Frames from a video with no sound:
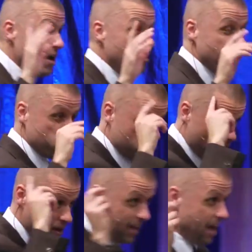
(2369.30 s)
That way, if a
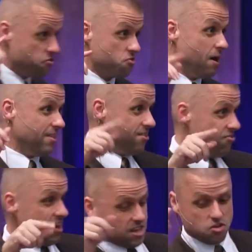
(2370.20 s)
story catches my
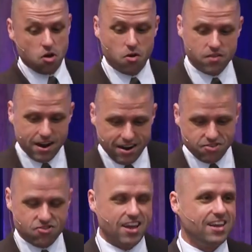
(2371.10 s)
attention, I can go in there
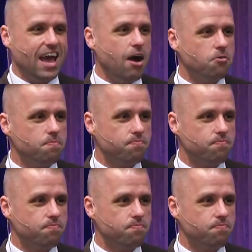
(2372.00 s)
and check it out.